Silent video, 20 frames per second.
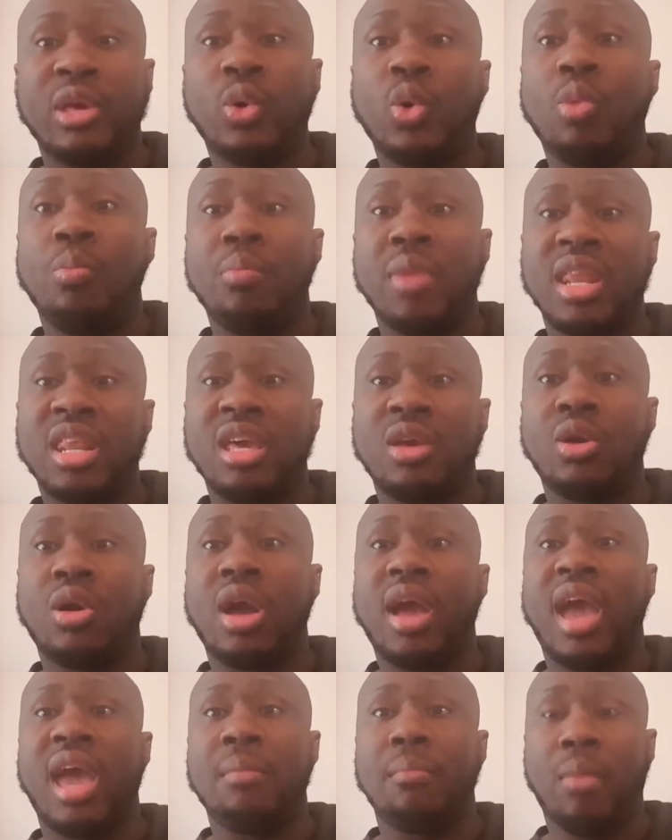who Minnie
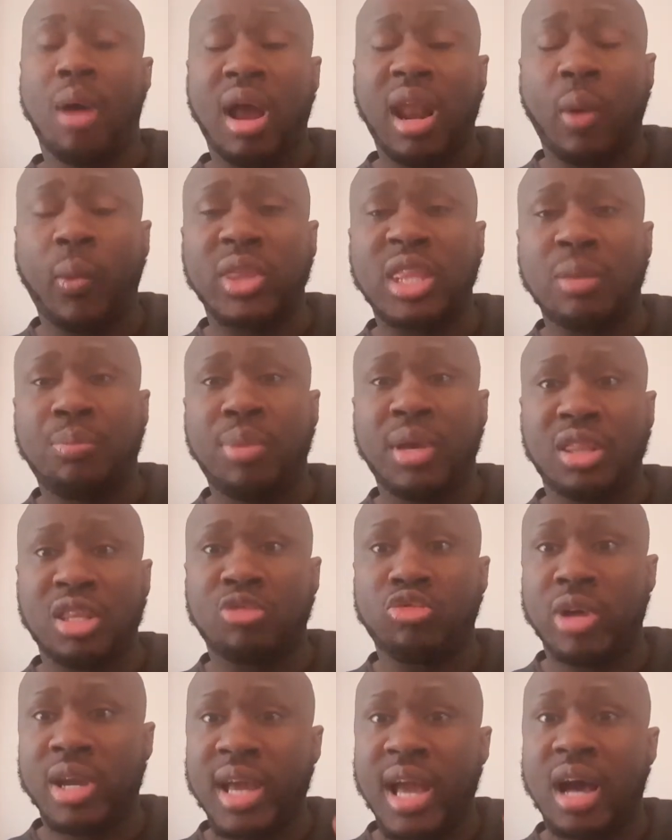and Mana went to pick
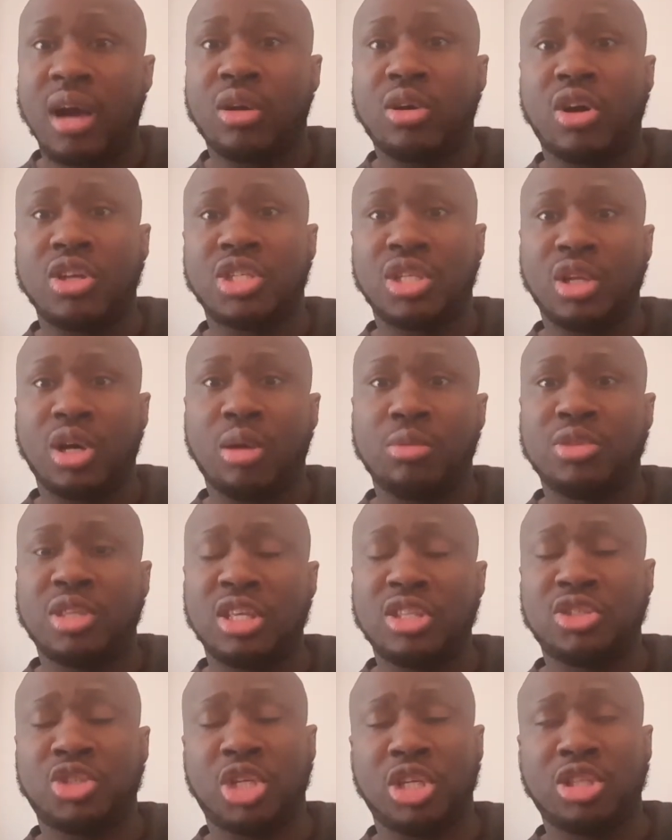the ring out because, you know,
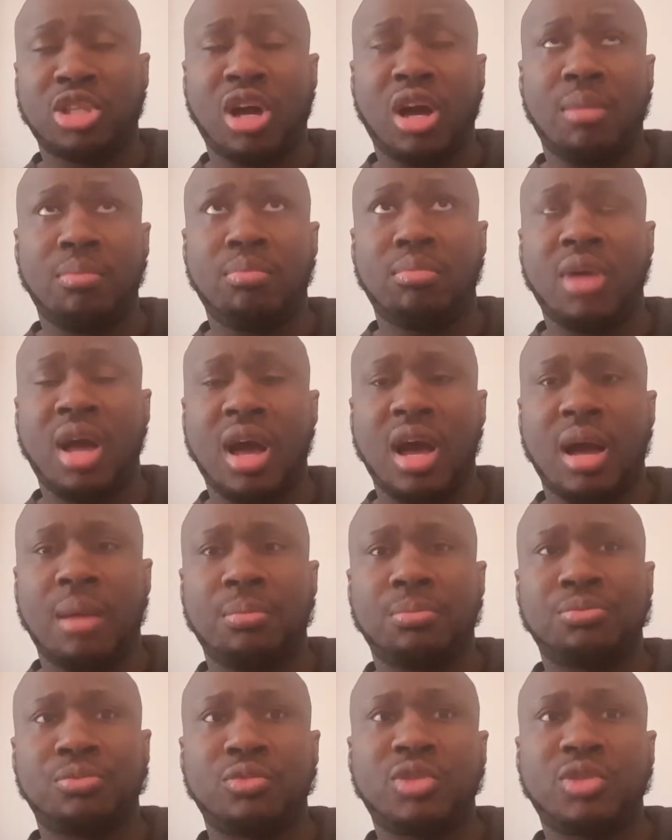she thought, um,